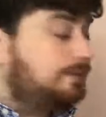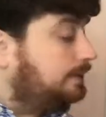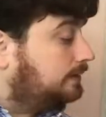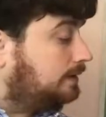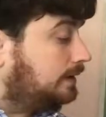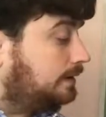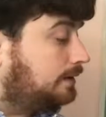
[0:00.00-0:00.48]

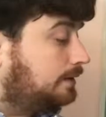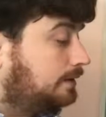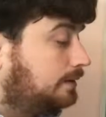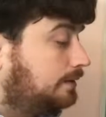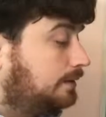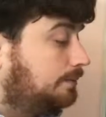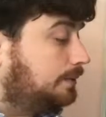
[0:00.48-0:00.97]
feel like
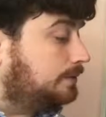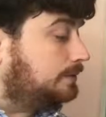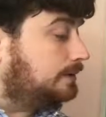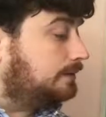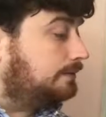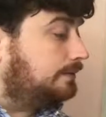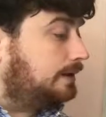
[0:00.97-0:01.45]
they're the
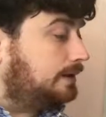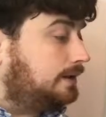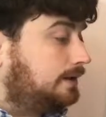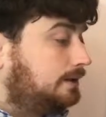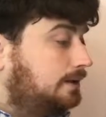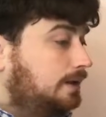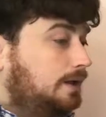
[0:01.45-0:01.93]
most
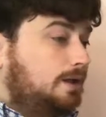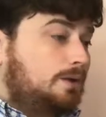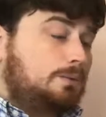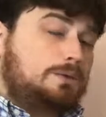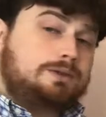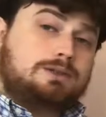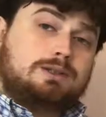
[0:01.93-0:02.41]
convenient
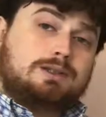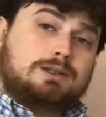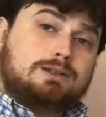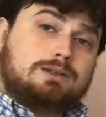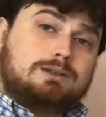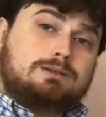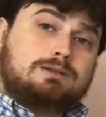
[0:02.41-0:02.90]
once you
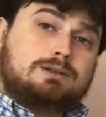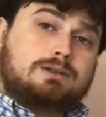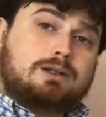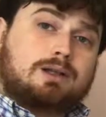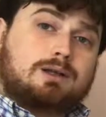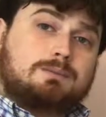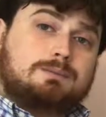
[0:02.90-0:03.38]
get used to
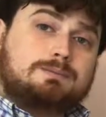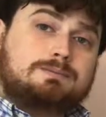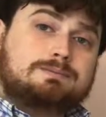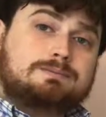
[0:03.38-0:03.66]
them.